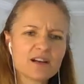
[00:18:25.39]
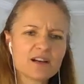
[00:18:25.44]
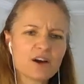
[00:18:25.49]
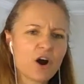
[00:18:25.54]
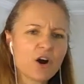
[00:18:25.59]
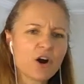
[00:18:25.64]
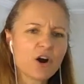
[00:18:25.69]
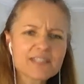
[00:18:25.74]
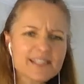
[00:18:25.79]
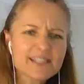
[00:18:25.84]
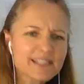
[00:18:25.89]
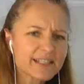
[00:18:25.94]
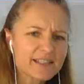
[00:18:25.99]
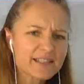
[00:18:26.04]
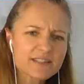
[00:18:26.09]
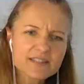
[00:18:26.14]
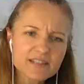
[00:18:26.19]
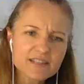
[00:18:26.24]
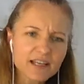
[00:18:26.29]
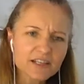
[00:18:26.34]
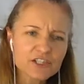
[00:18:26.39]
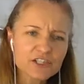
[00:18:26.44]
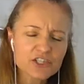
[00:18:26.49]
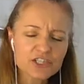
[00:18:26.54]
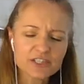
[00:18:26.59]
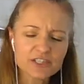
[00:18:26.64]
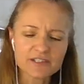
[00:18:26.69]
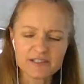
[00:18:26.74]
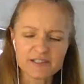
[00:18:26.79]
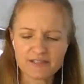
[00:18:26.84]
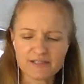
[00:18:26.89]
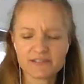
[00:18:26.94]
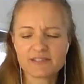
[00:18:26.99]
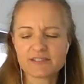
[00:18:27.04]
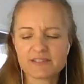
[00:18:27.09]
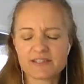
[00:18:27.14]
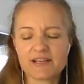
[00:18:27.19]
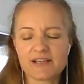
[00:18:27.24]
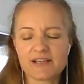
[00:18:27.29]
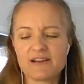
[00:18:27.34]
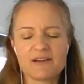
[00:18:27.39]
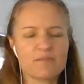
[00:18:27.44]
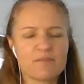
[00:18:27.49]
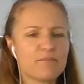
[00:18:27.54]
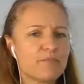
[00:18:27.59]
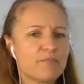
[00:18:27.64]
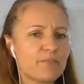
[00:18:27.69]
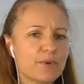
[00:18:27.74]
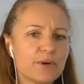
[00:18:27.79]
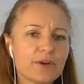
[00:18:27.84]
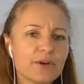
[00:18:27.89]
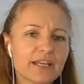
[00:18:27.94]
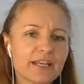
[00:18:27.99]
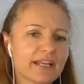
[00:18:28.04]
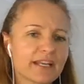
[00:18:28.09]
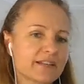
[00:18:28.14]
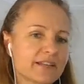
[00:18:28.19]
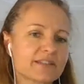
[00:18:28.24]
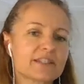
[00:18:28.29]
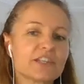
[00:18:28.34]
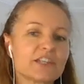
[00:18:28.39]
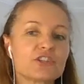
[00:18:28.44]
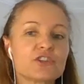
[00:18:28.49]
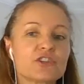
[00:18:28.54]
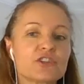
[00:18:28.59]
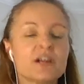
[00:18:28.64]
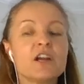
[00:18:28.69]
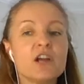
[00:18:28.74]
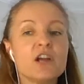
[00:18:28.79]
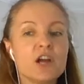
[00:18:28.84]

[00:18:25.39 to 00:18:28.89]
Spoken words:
odd sensations, burning, etc.